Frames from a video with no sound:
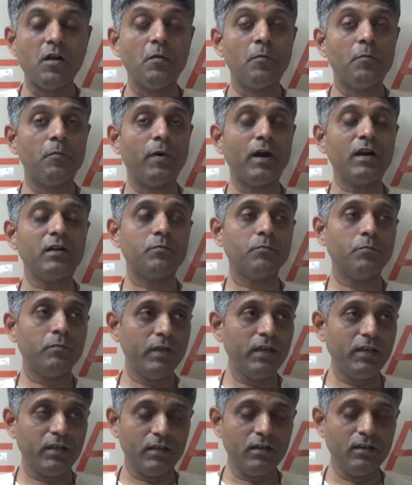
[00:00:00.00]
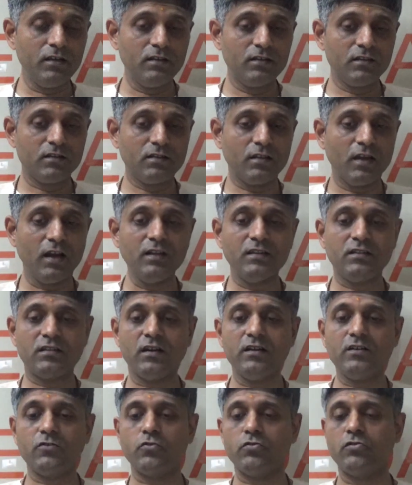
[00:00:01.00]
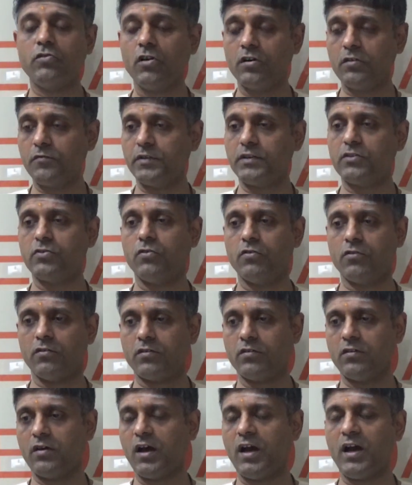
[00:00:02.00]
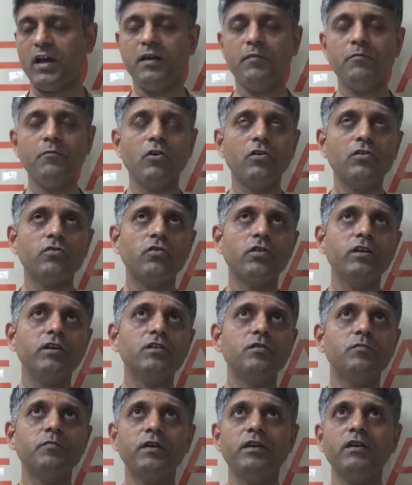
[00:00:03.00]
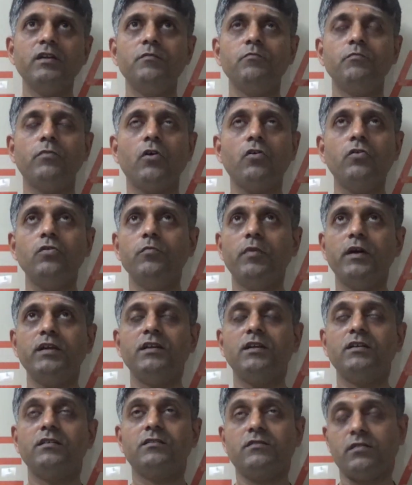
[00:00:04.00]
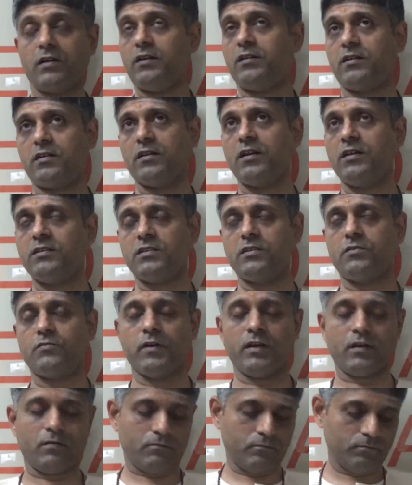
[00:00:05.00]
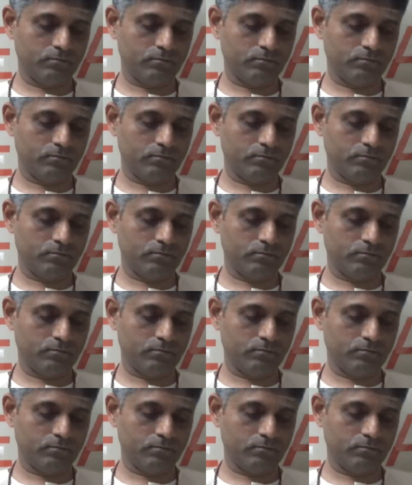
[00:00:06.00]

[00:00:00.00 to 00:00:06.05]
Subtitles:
But me, that threat could not withhold. I am not going to be bound by that threat, as it were.